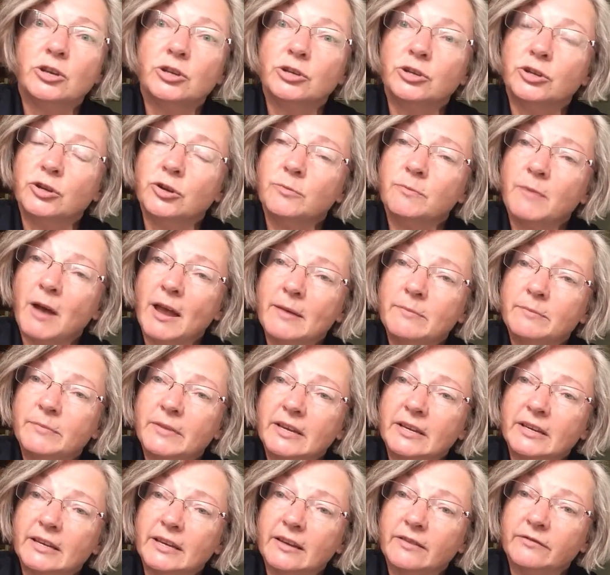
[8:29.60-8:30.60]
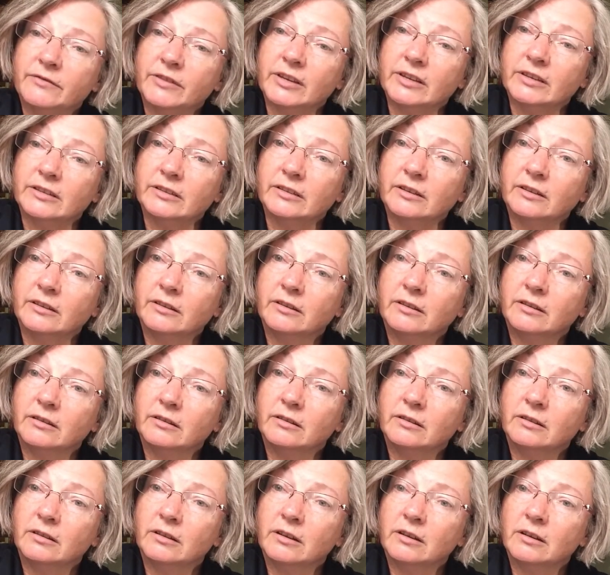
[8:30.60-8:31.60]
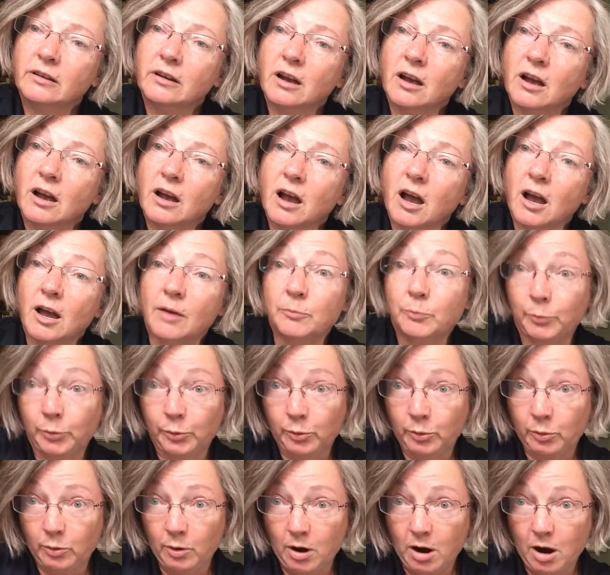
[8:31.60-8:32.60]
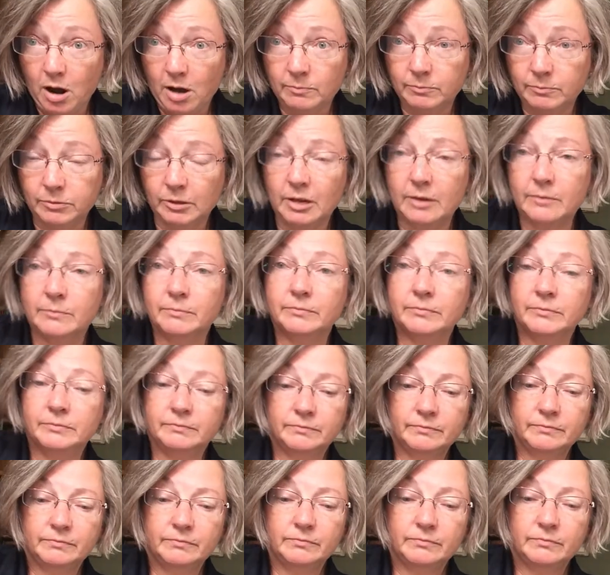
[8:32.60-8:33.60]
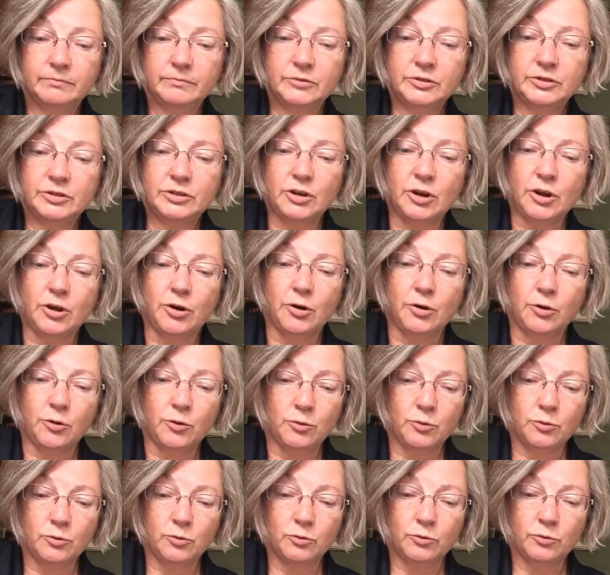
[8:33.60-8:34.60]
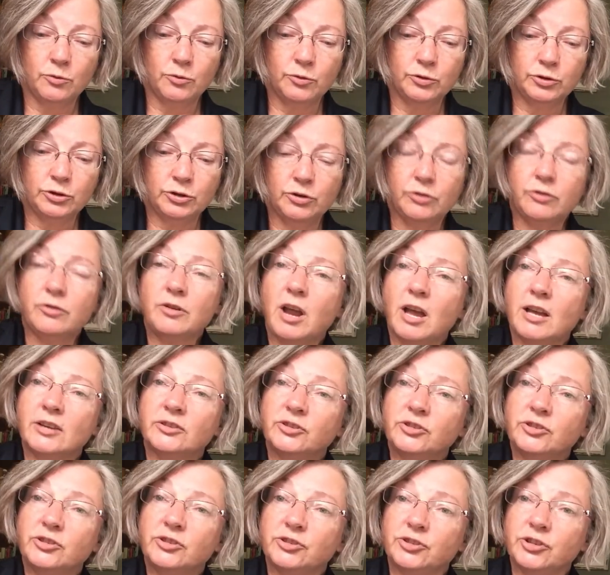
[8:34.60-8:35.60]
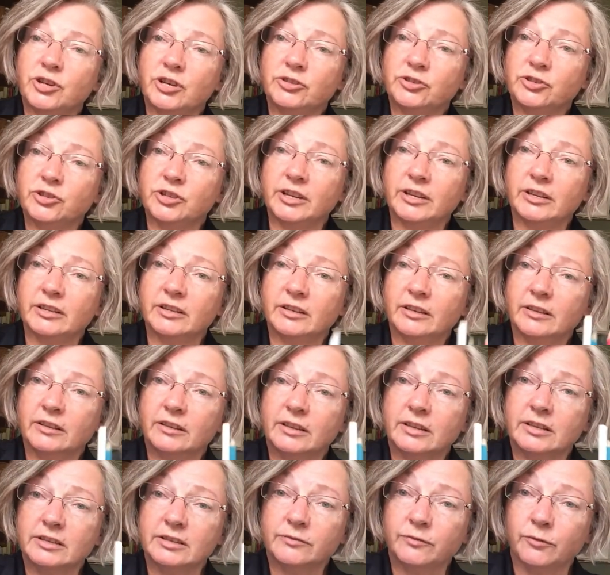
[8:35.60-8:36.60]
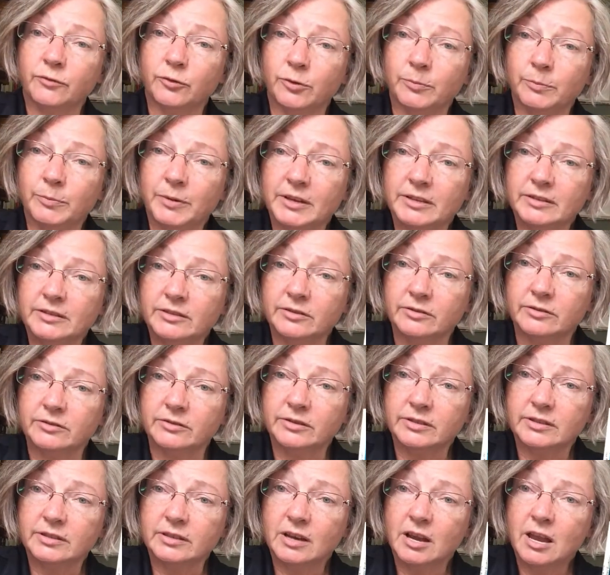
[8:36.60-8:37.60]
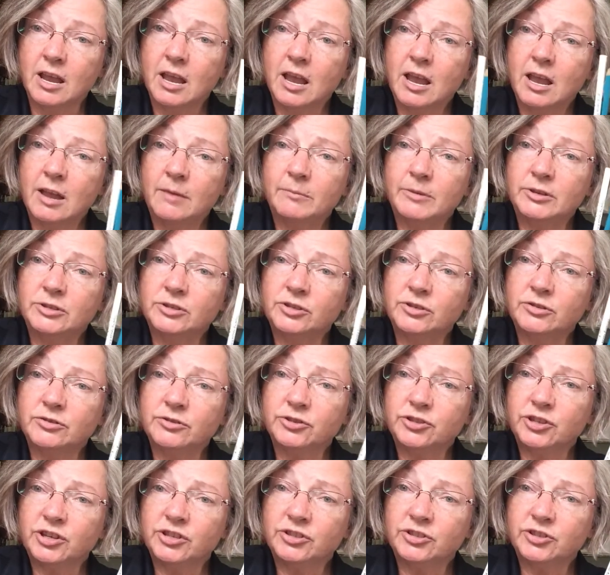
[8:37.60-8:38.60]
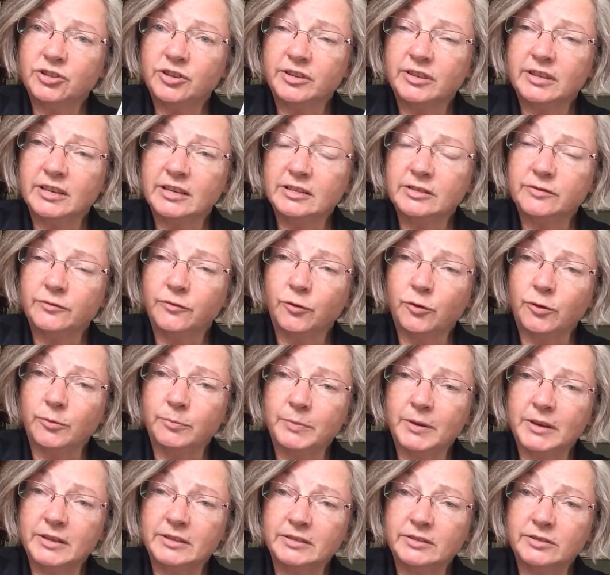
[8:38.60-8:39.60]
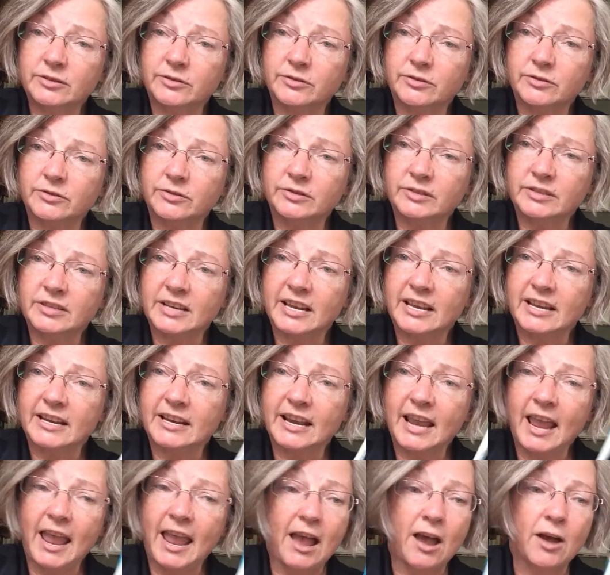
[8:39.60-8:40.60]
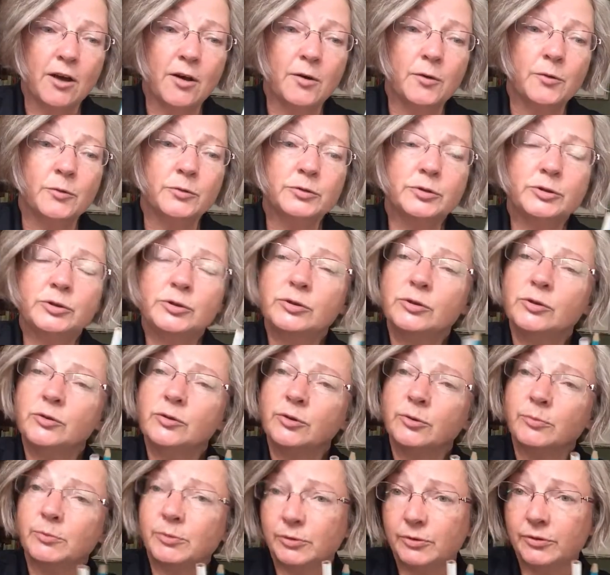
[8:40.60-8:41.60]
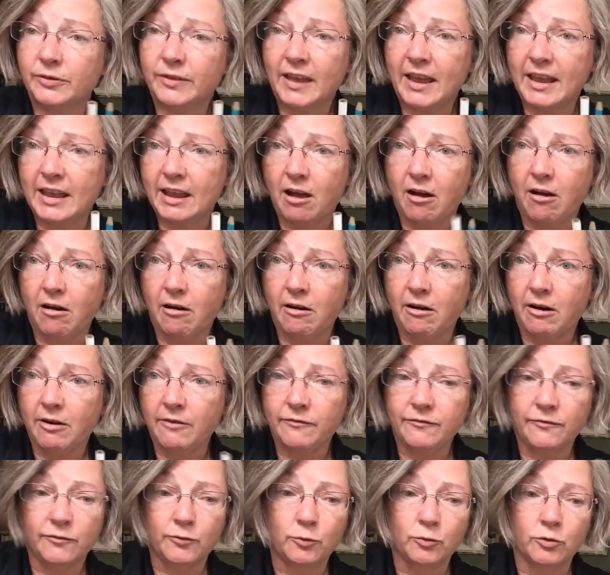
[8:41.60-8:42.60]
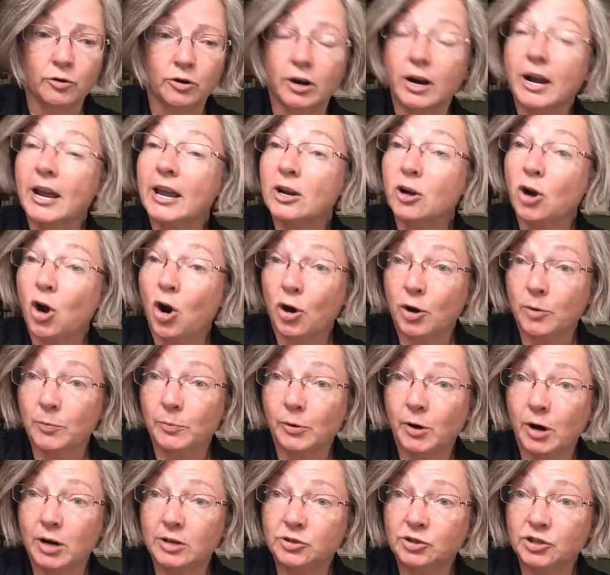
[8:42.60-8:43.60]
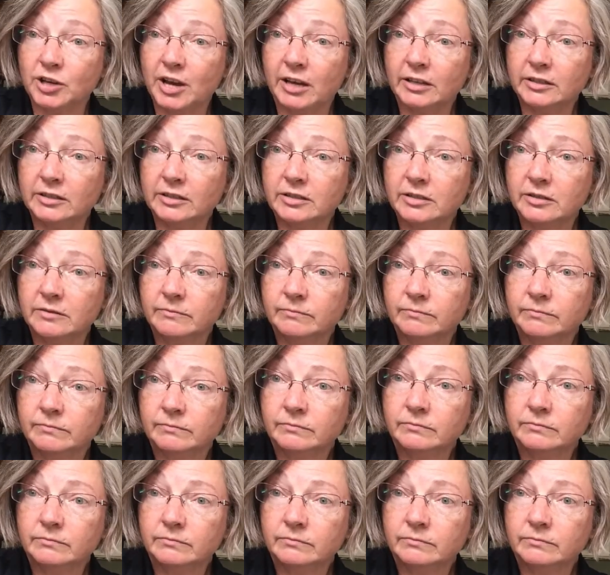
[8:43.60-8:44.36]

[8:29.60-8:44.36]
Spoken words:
you might be given a problem. So you're not just judging these four pencils, but you're judging these four pencils in how suitable they are for an art project,